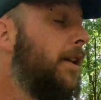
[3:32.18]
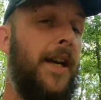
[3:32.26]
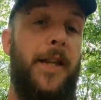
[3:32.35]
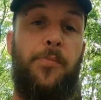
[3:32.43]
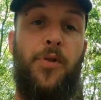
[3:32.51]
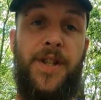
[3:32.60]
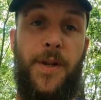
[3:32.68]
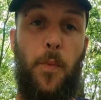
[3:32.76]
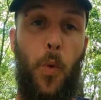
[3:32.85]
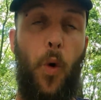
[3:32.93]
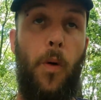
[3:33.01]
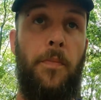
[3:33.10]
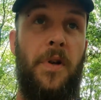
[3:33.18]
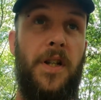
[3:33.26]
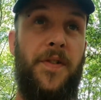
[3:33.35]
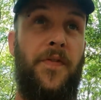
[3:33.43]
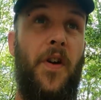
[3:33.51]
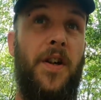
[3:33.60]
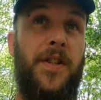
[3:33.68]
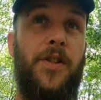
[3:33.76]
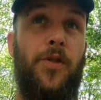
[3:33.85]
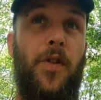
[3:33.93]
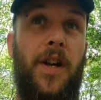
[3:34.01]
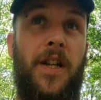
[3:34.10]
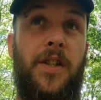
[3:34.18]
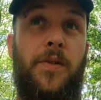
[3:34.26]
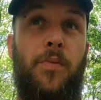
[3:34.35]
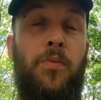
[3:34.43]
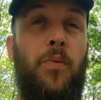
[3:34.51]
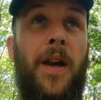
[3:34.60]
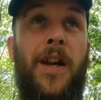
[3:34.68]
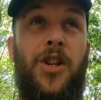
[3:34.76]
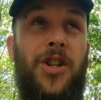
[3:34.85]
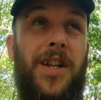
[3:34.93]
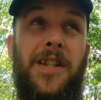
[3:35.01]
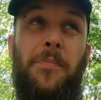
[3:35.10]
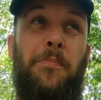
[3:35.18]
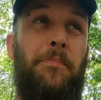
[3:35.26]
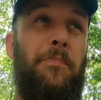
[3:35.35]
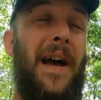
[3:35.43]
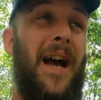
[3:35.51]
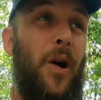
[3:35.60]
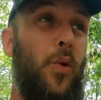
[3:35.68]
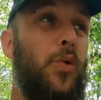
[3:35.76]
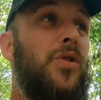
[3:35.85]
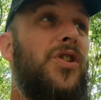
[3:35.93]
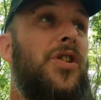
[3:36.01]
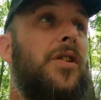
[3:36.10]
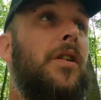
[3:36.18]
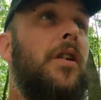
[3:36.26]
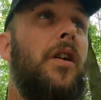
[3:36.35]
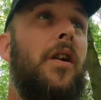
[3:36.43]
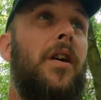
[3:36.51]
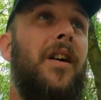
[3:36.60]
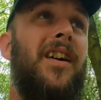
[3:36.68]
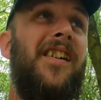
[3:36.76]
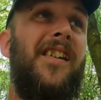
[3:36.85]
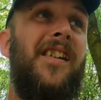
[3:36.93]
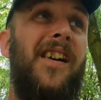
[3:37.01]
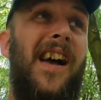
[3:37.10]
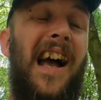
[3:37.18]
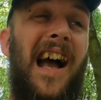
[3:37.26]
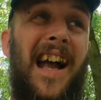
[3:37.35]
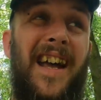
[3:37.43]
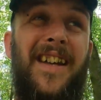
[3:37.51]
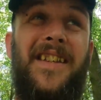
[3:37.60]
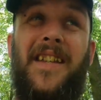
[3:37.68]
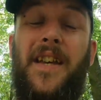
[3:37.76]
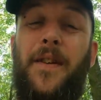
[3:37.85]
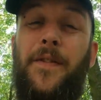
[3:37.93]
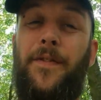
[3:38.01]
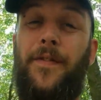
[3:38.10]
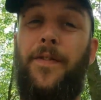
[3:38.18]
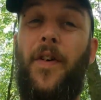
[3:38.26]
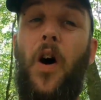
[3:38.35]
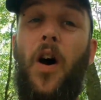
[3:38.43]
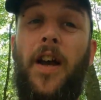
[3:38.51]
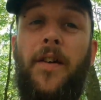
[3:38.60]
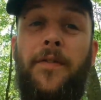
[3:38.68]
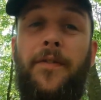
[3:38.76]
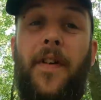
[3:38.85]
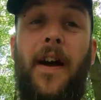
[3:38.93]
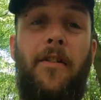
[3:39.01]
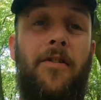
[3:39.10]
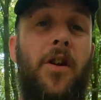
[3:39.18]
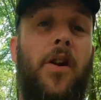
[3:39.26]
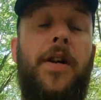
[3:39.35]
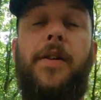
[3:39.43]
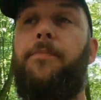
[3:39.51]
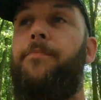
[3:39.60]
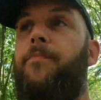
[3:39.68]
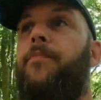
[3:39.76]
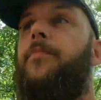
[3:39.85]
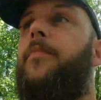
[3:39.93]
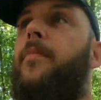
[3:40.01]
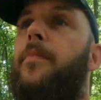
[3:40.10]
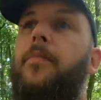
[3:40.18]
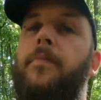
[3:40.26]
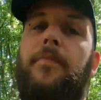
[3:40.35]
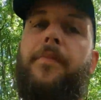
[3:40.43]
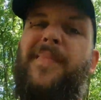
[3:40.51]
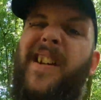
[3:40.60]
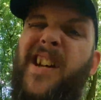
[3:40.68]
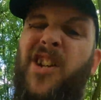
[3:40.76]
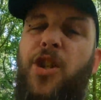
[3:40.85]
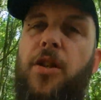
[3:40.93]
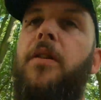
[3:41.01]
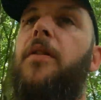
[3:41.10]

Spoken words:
It's pretty warm. It's 30 degrees, which is about 85 Fahrenheit-ish.